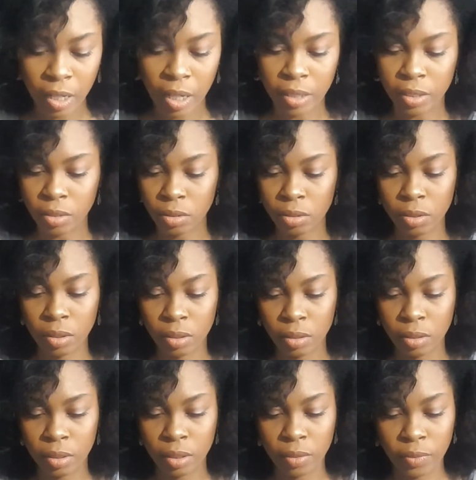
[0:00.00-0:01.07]
And I also
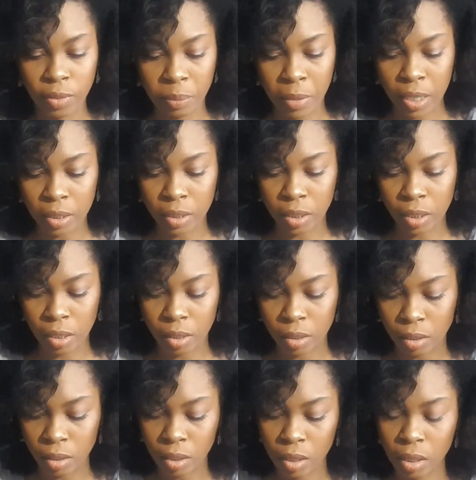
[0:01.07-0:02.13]
got the
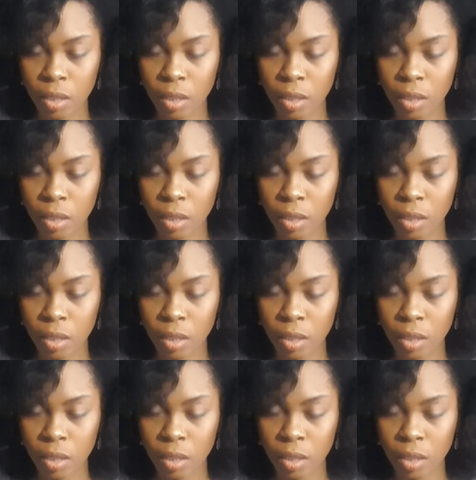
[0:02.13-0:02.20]
matching